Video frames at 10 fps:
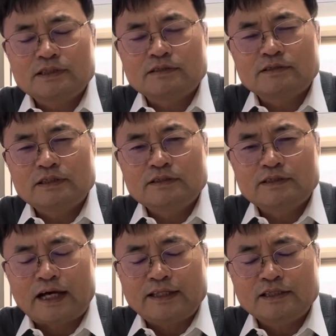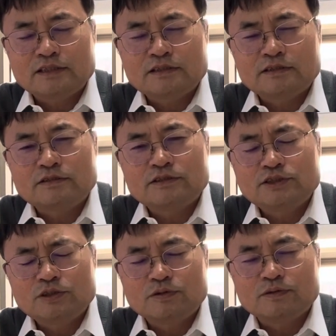This article
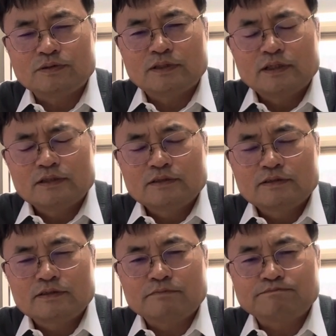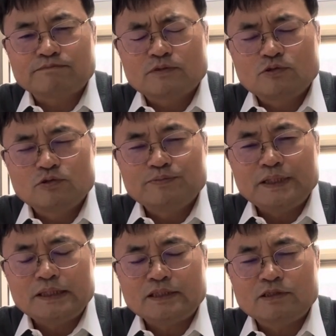show some two
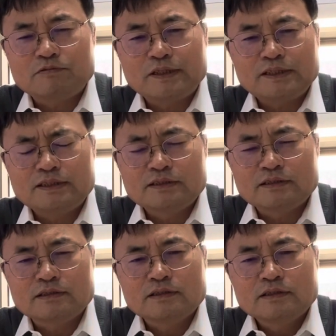meanings. One is the